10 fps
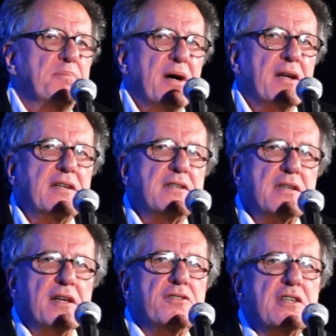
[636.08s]
But he
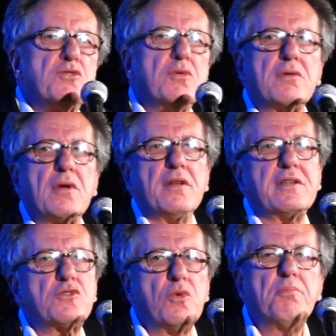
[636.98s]
said this
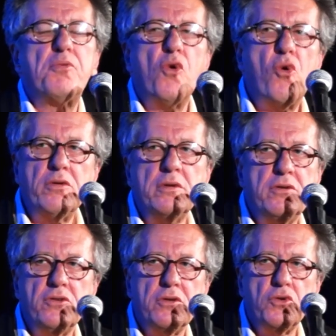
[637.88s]
will
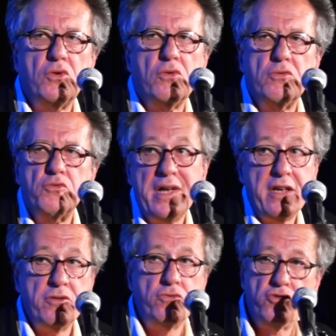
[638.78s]
broaden your
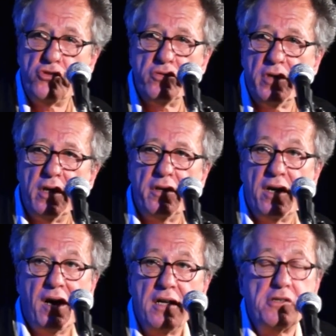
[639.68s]
range in
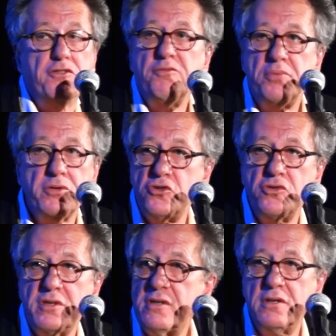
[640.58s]
the eyes of
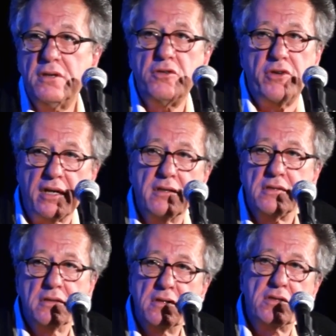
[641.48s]
producers and
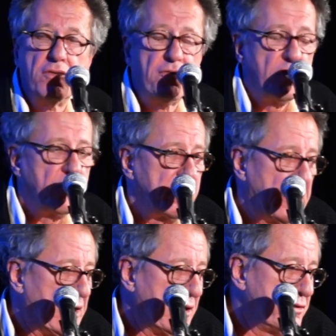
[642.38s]
directors and so forth.
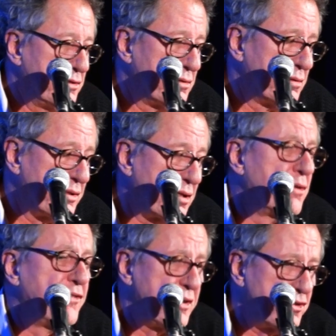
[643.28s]
And
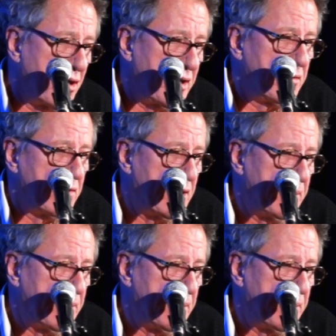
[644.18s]
so eventually,